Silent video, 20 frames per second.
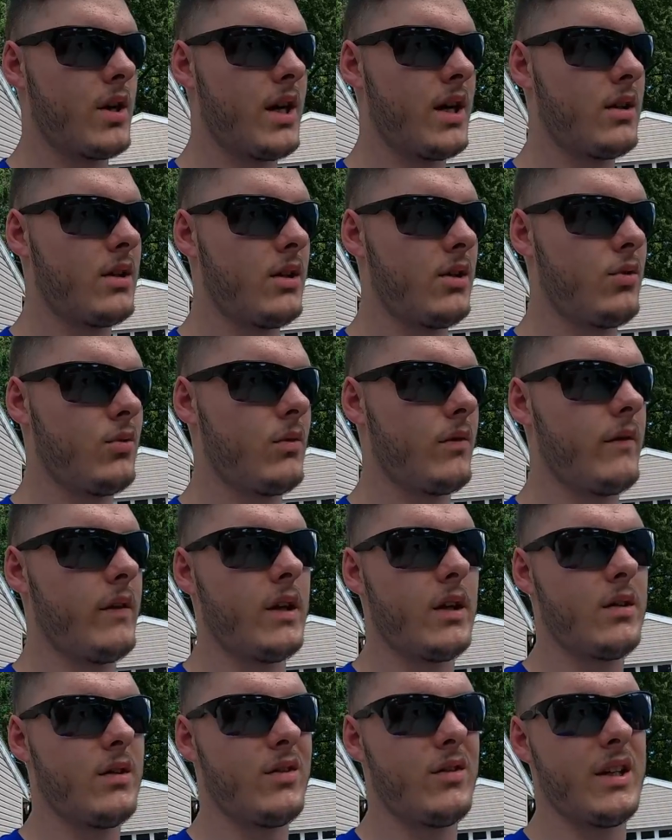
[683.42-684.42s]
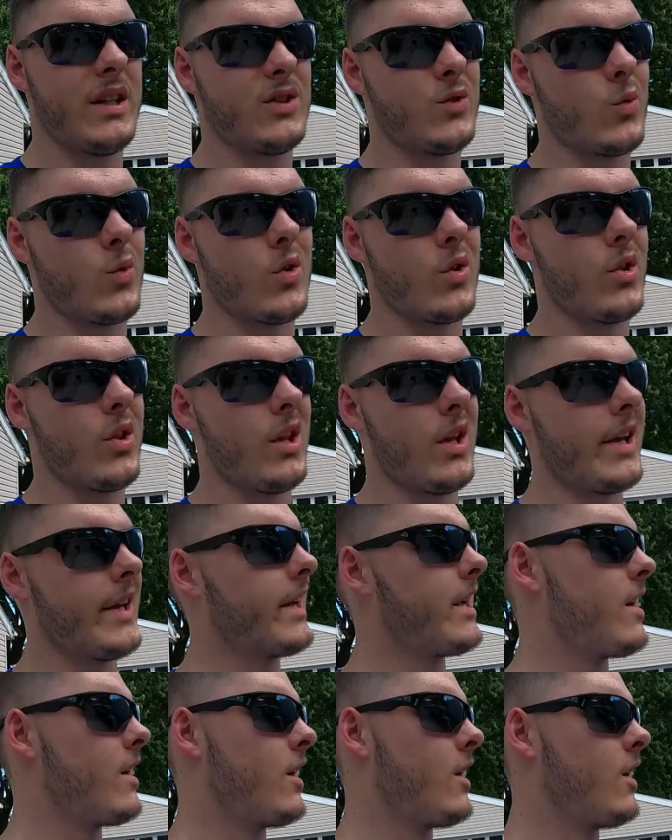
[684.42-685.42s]
grand into a vehicle that's worth
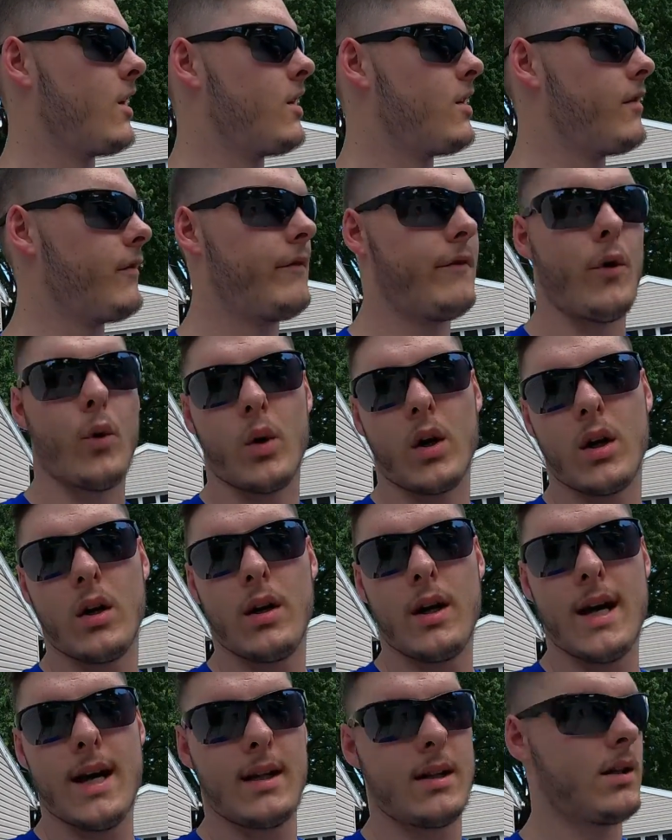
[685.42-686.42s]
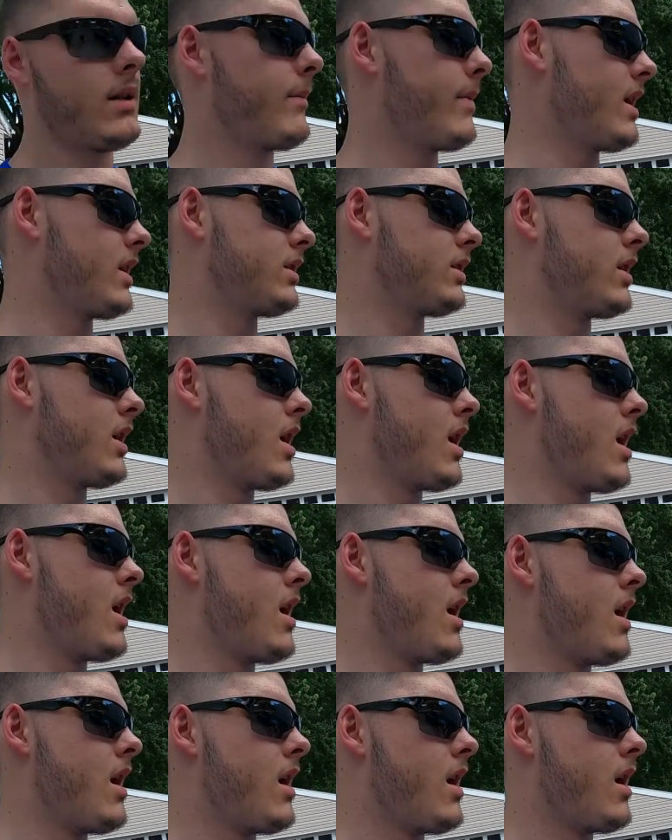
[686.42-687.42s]
like 4 at the best.
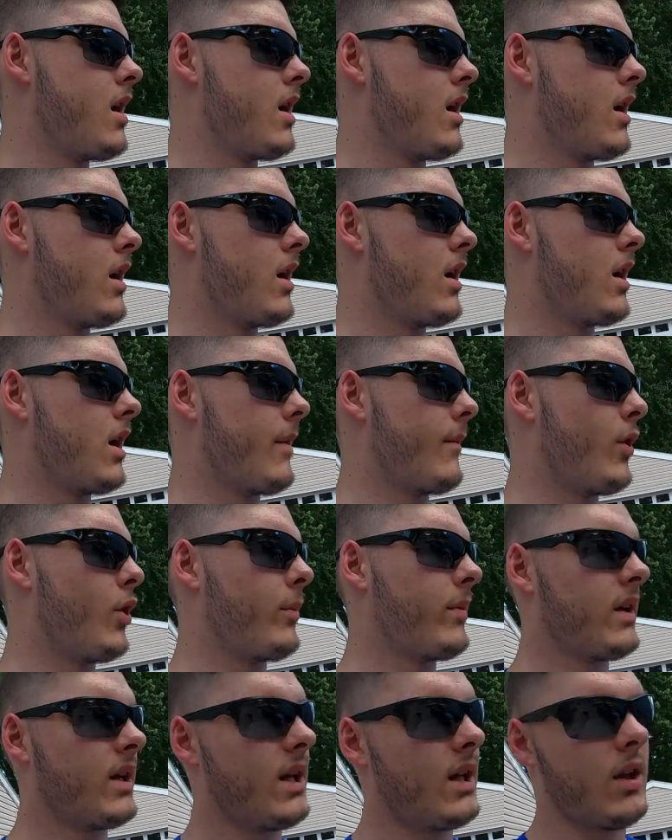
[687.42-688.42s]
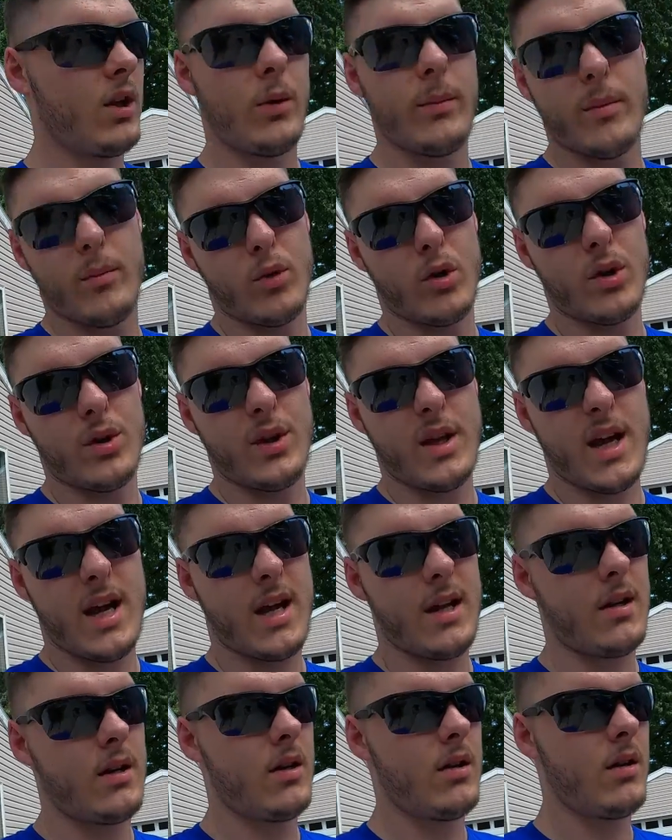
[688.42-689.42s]
I'm hoping to get a little bit more than
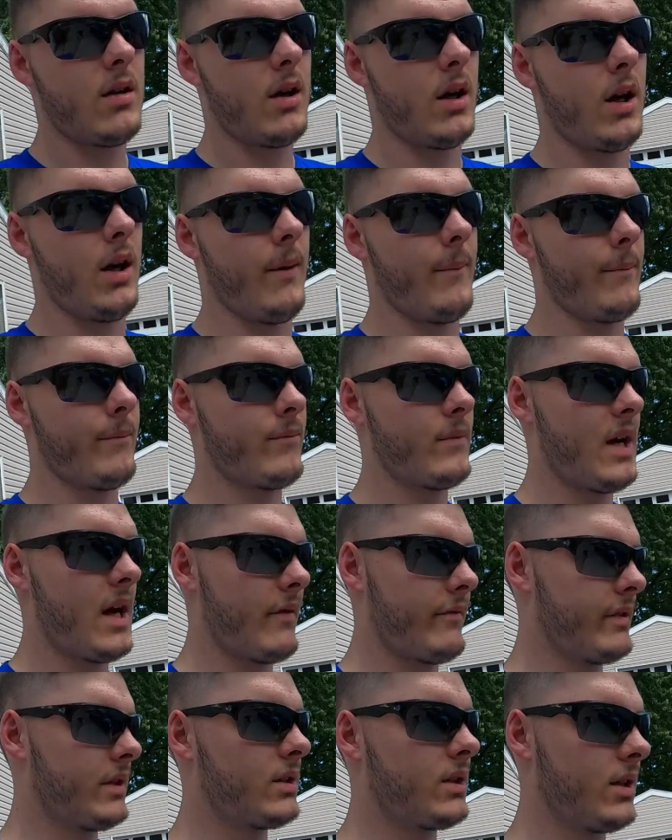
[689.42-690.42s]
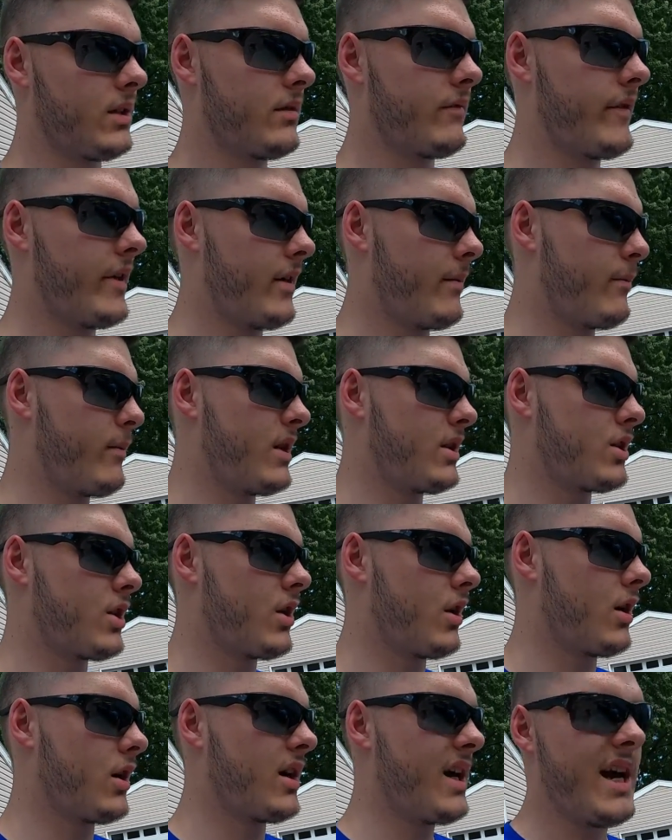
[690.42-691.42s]
that. Obviously it's a very mint
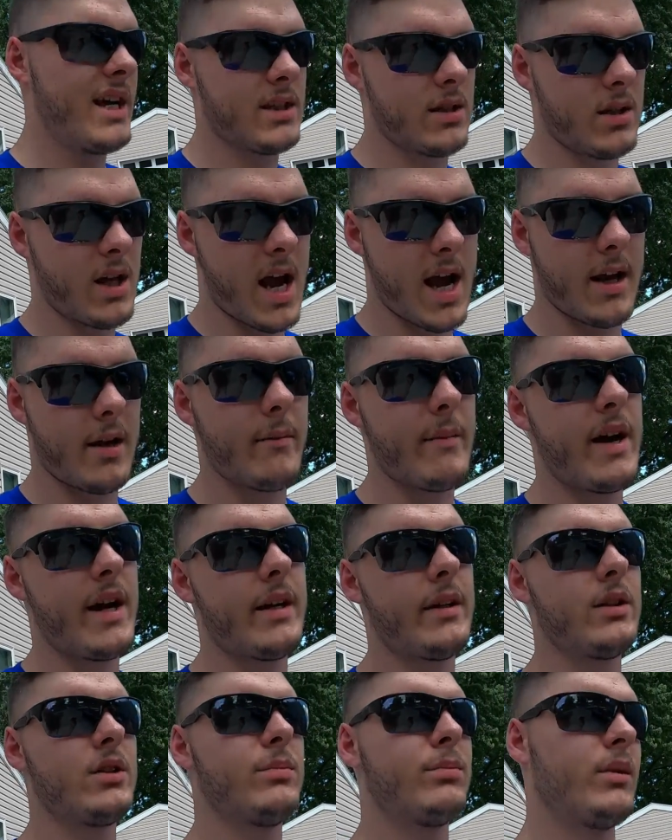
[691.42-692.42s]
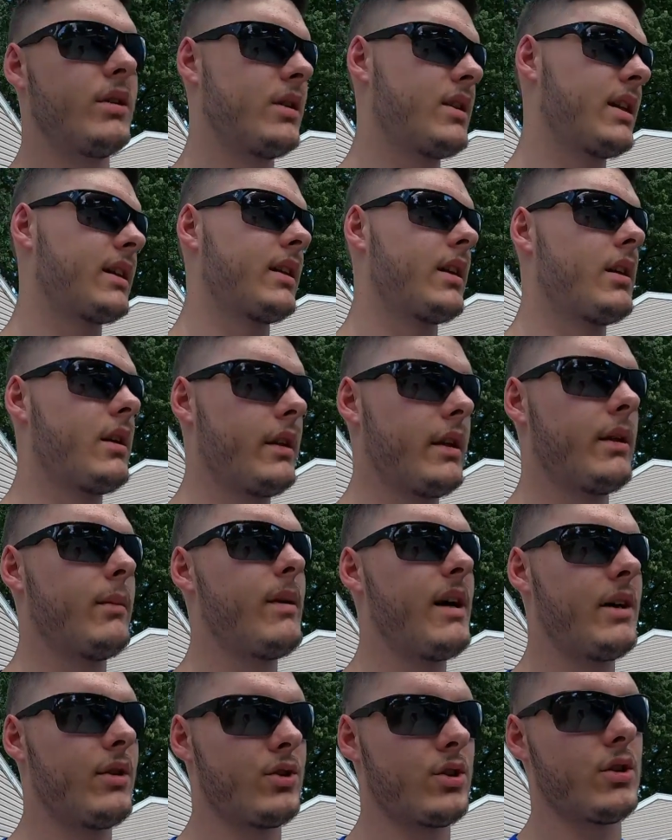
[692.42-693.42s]
car, has higher miles, but technically the
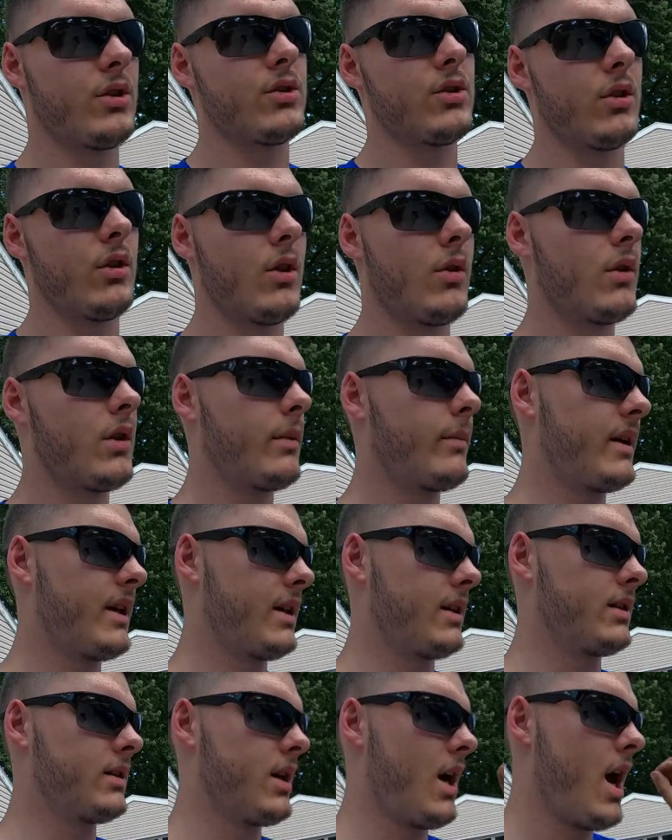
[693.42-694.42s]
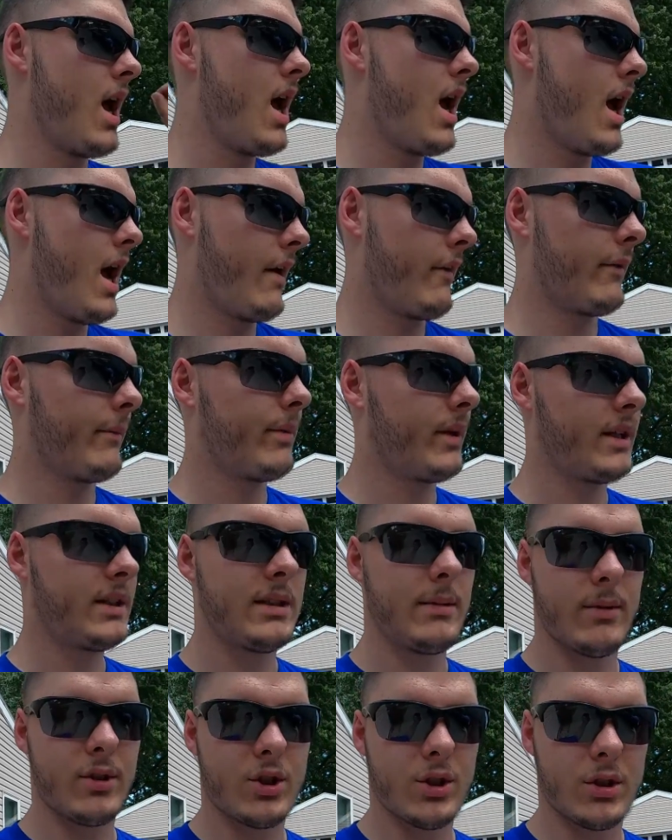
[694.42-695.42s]
miles are also lower because I
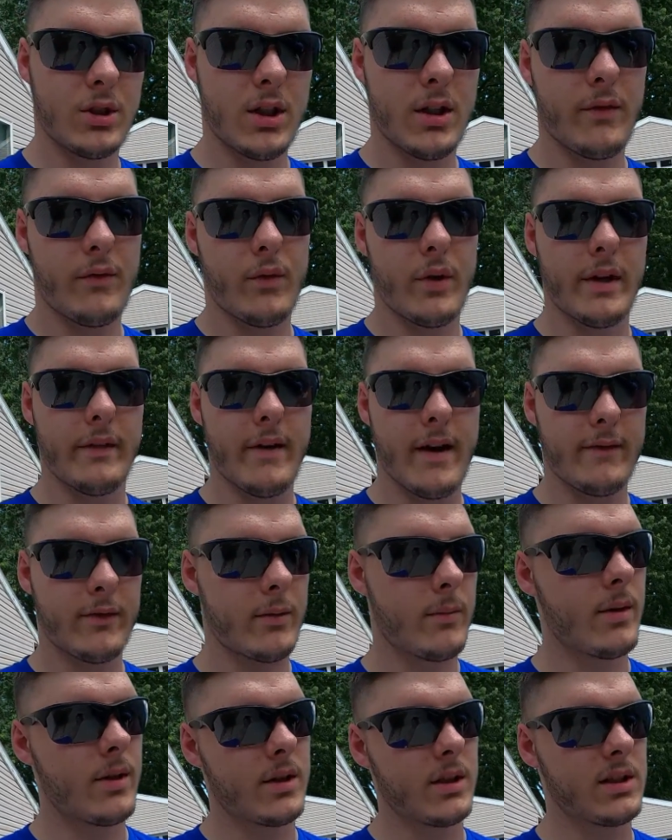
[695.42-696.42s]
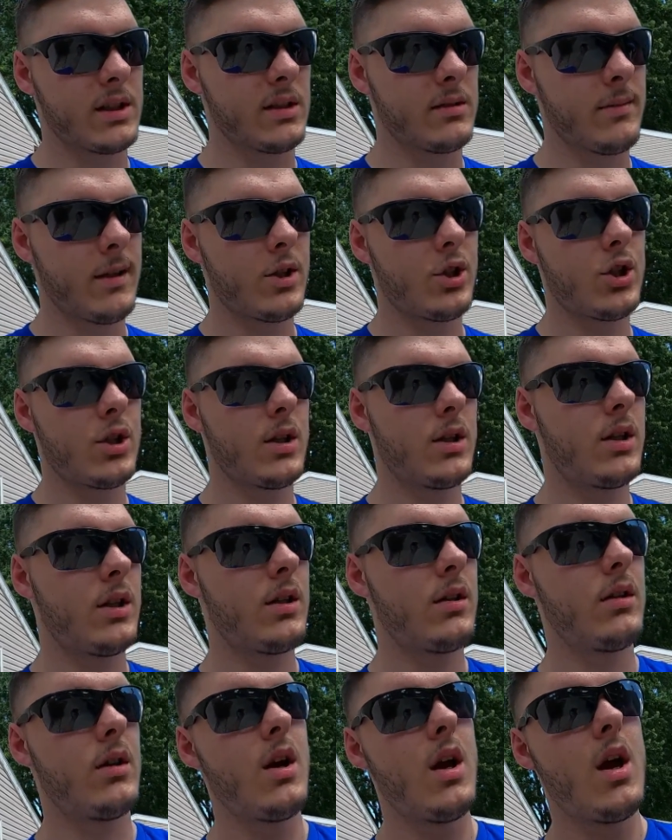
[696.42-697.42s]
replaced a bunch of stuff. We have aftermarket suspension on
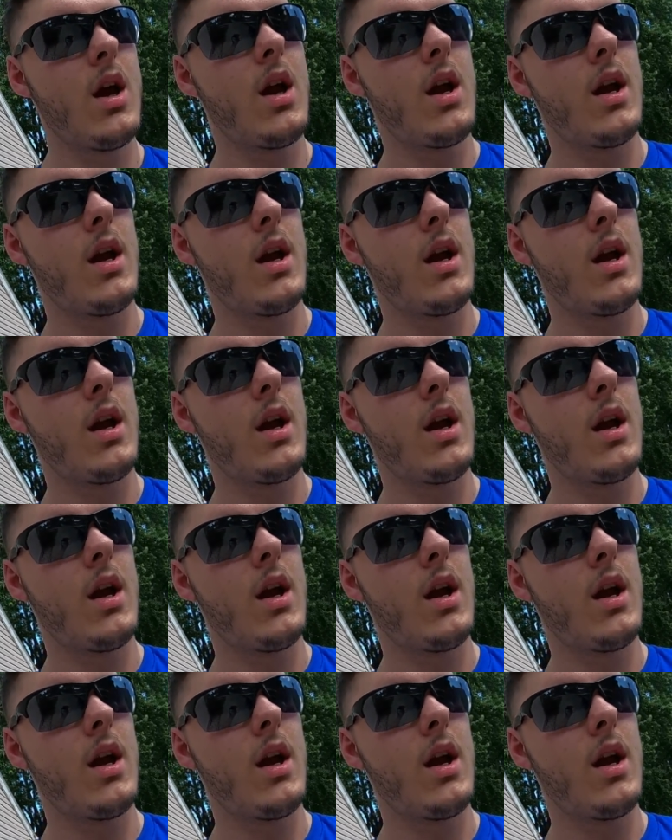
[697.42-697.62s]
here,